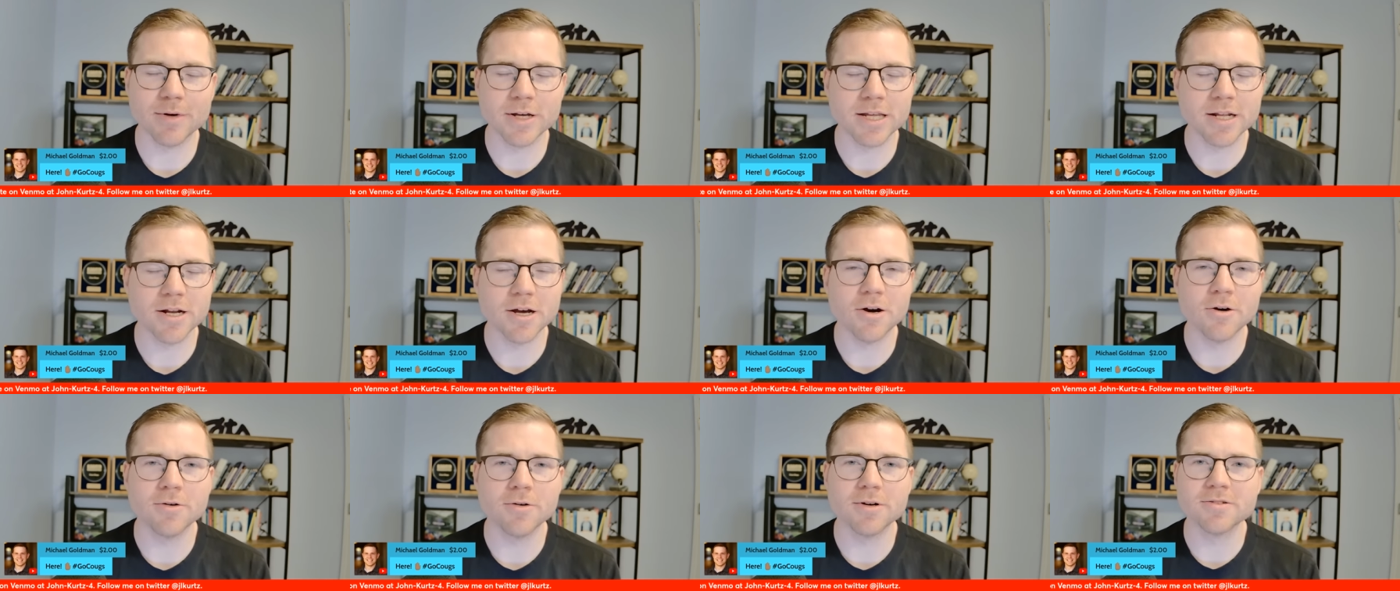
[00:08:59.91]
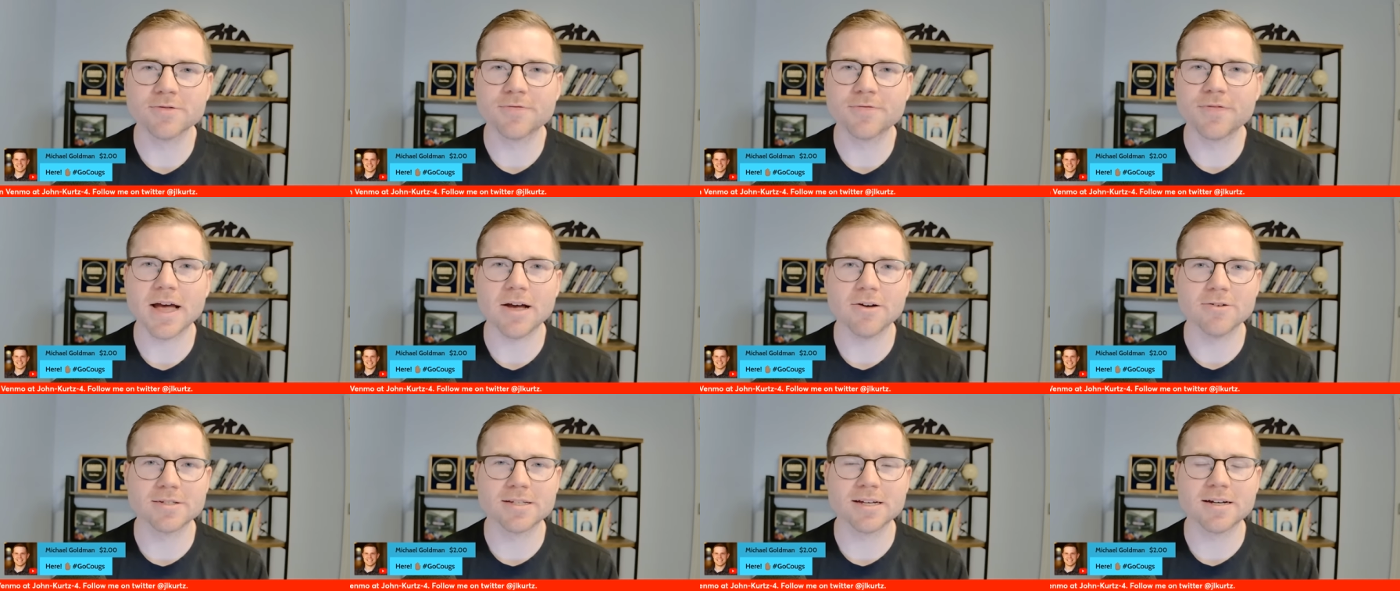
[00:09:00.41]
but you know, it was
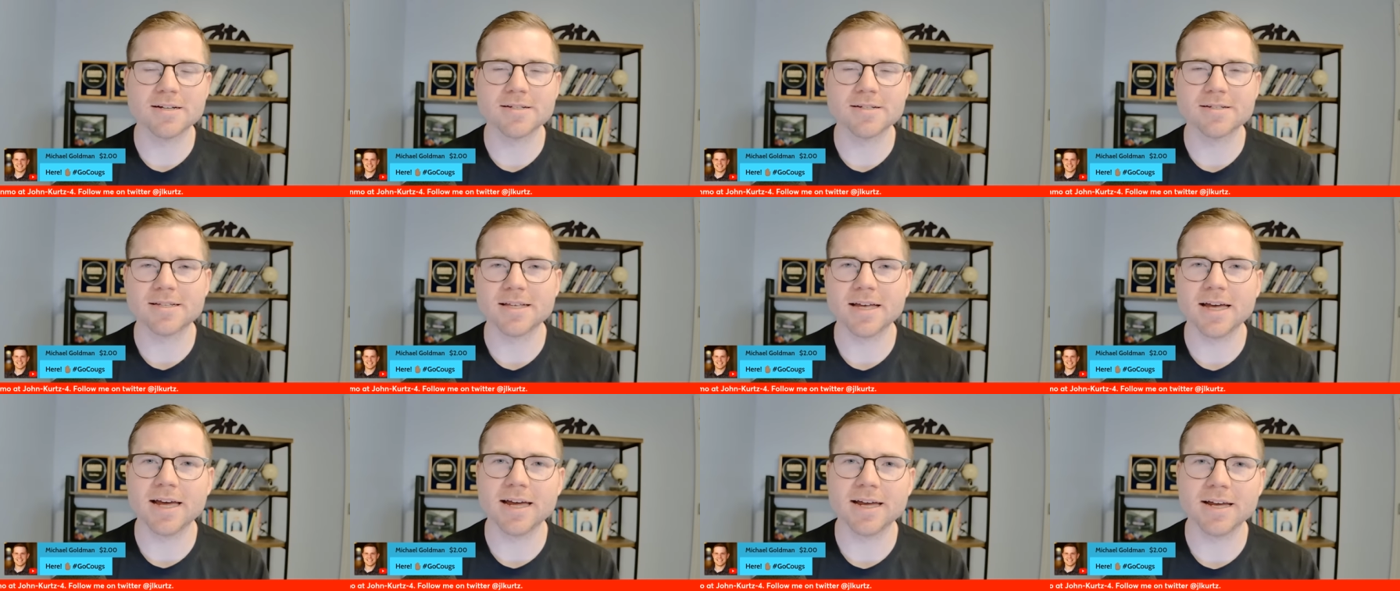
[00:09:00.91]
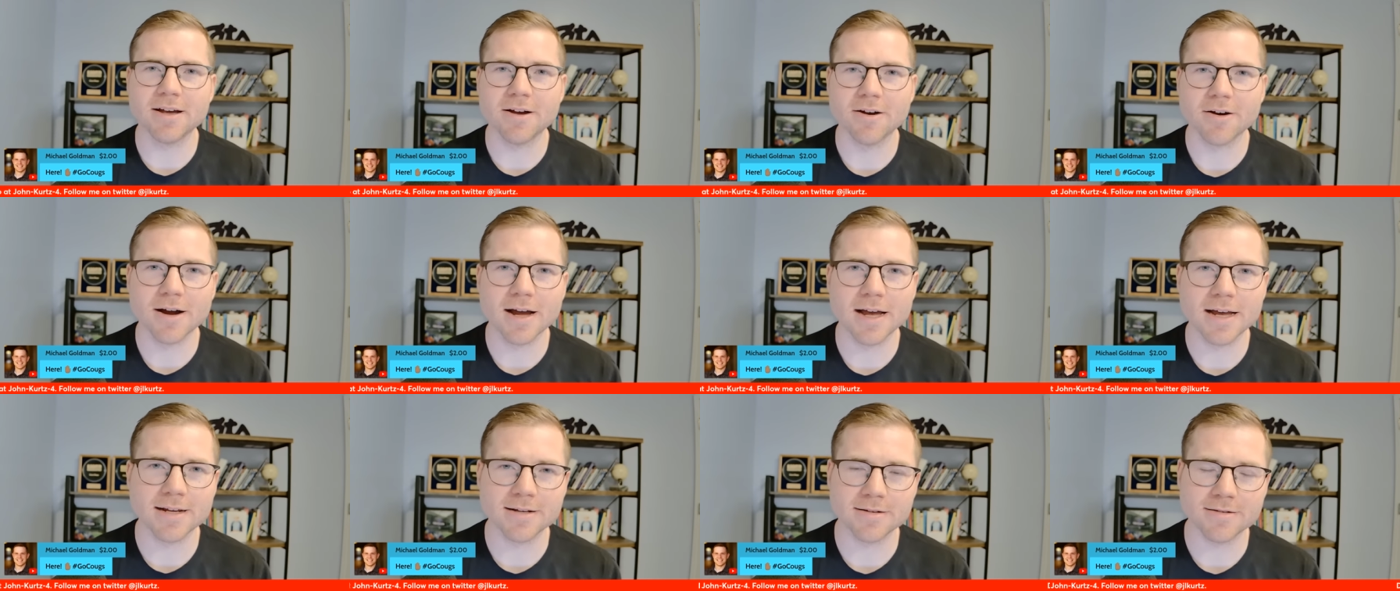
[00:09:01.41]
Valentine's Day,
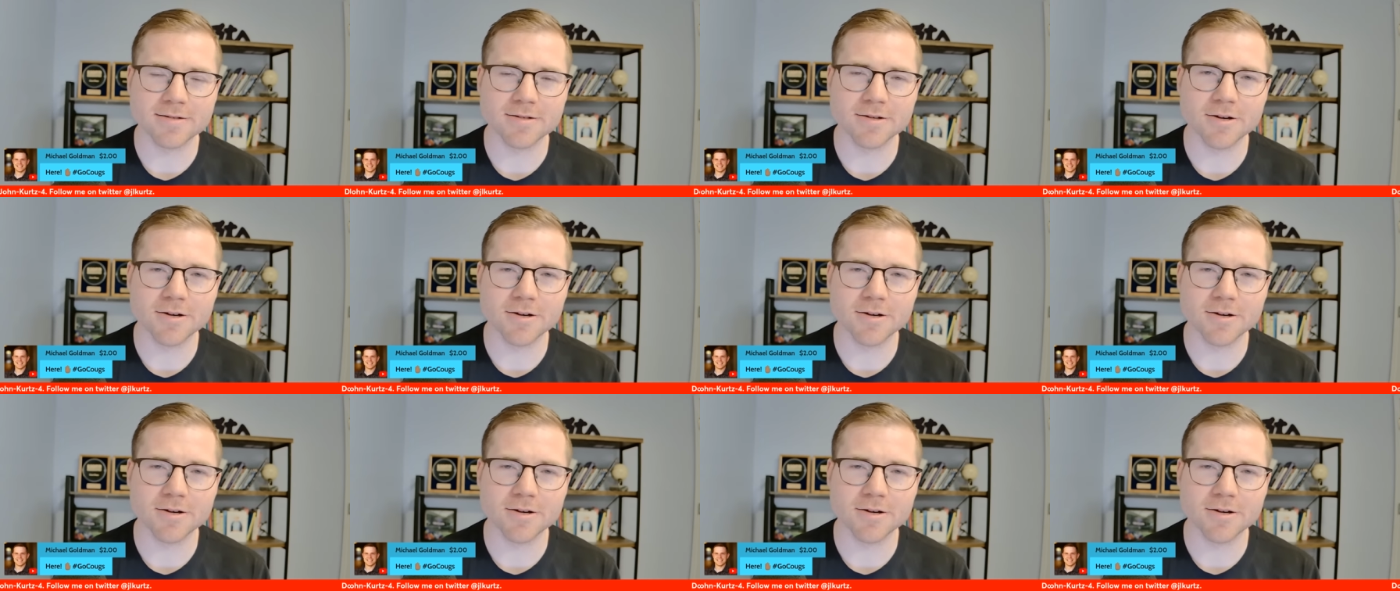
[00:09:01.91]
all right?